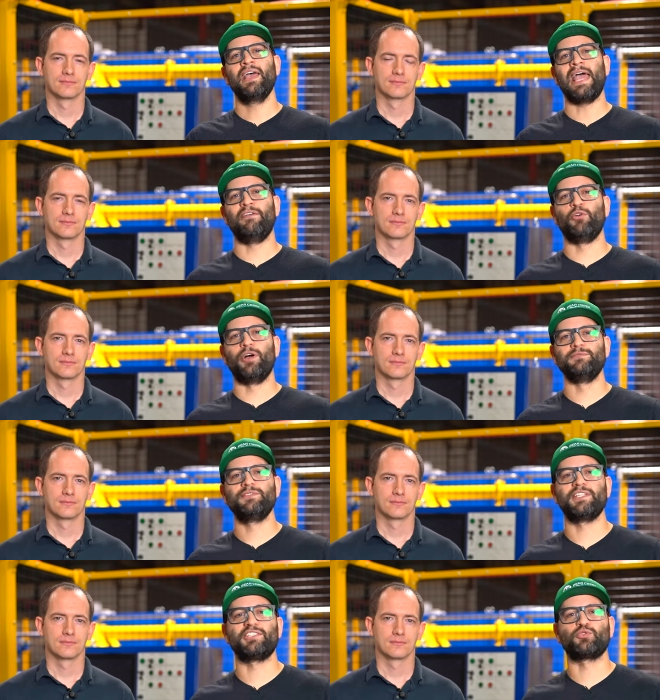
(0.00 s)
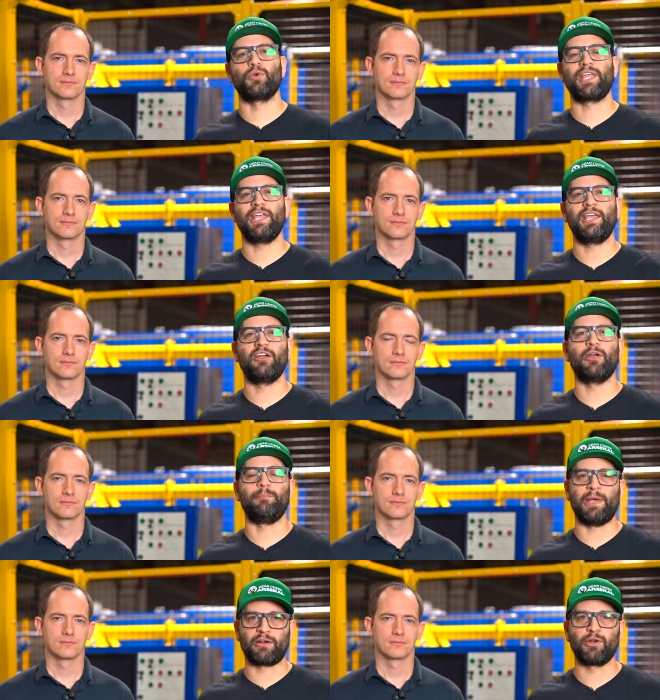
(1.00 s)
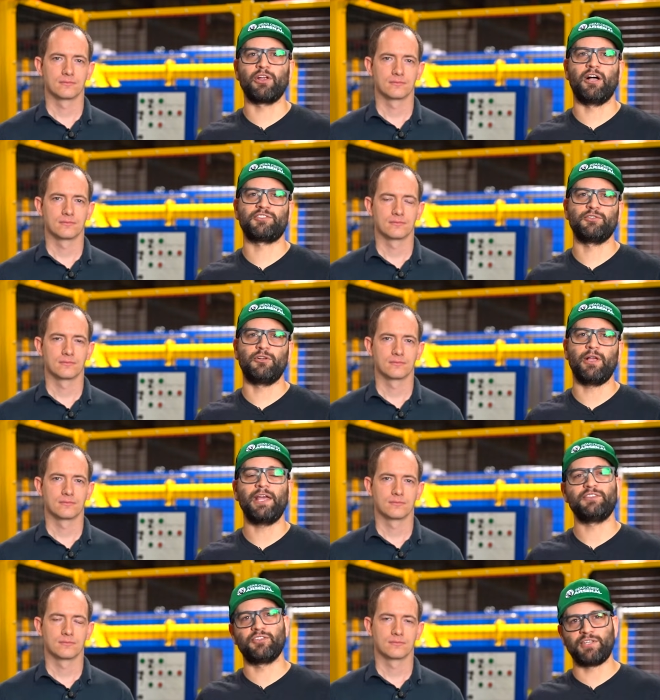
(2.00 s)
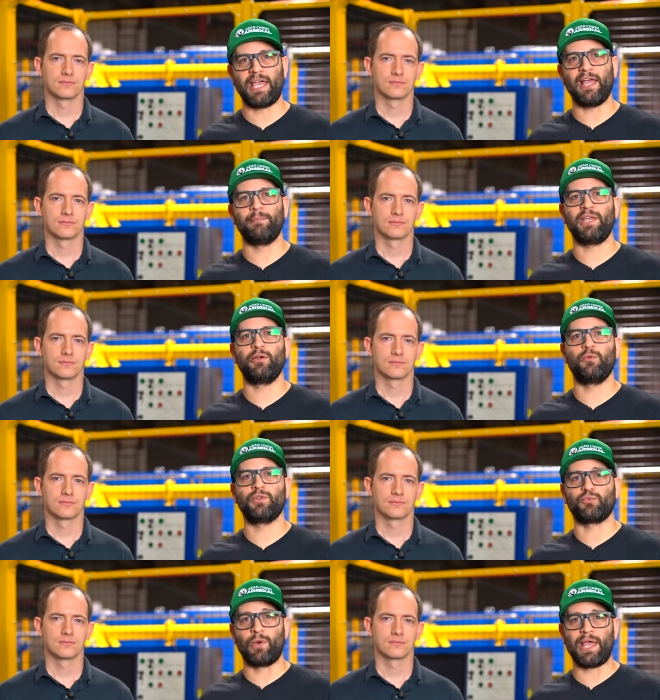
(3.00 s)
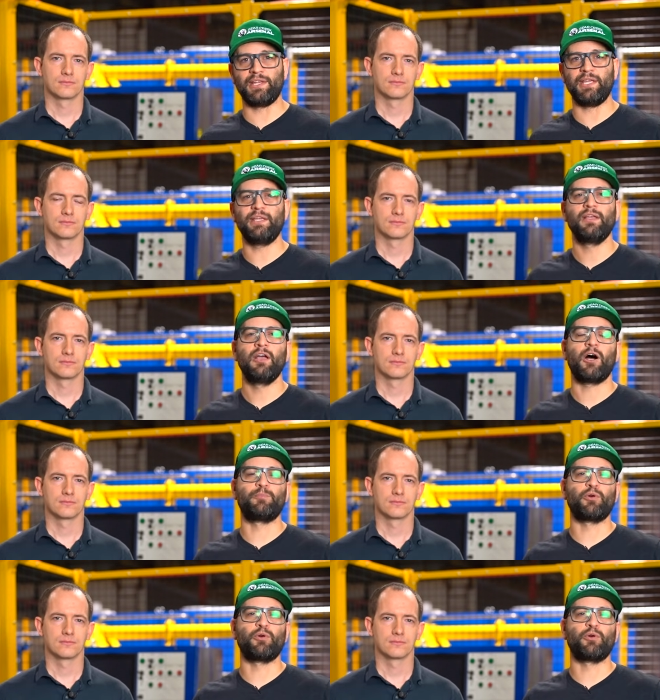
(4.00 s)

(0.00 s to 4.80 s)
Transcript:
Speaker 1: Hey everyone, this is Ricky here at Bear Creek Arsenal, and today I'm here with Randy, our